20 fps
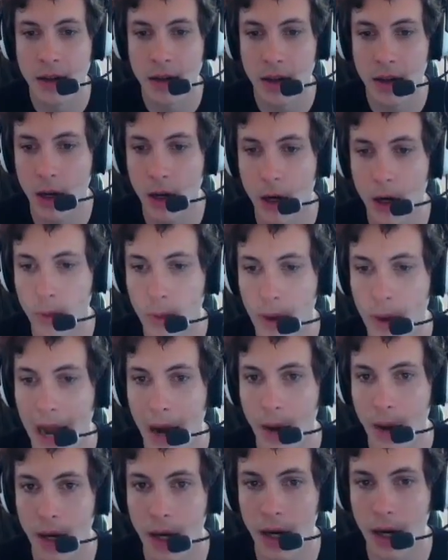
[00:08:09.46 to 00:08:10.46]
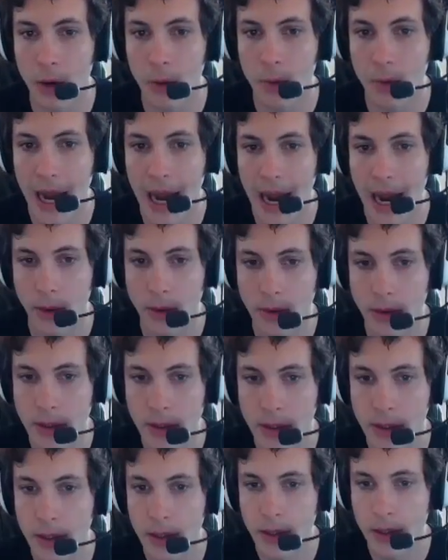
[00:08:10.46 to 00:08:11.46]
Oh, wow.
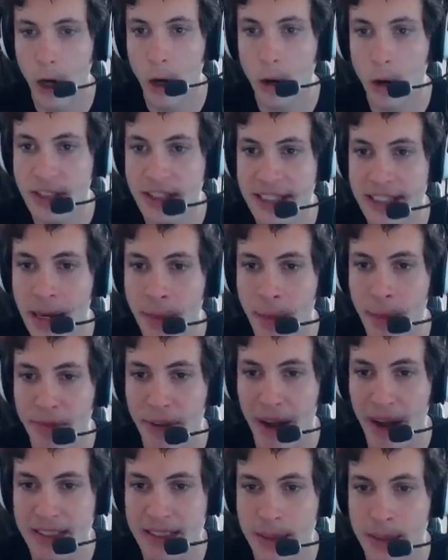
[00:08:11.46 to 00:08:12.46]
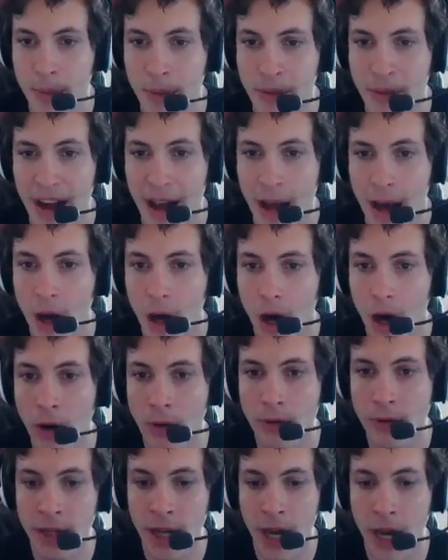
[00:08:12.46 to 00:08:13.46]
Oh, stand on my foot. Step on my foot.
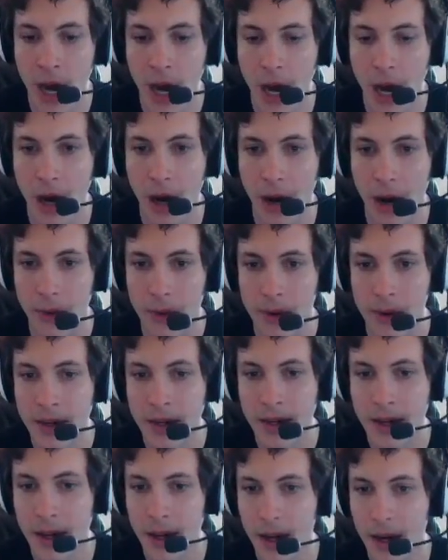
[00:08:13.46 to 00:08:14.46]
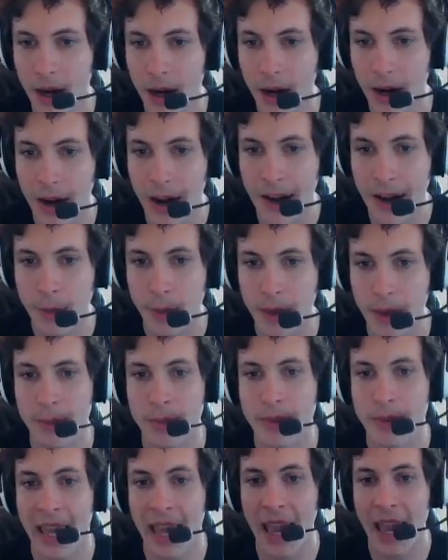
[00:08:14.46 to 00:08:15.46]
Oh, no! Oh, everybody,
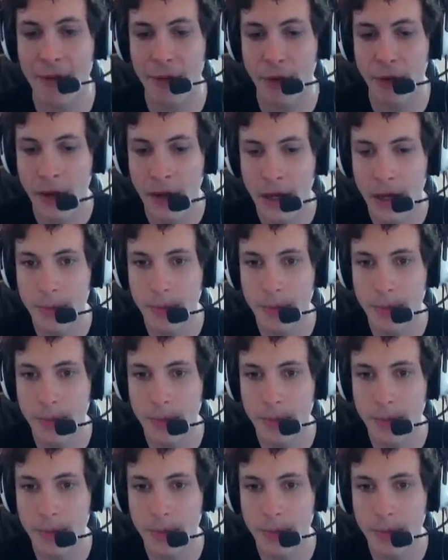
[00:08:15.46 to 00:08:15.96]
be careful!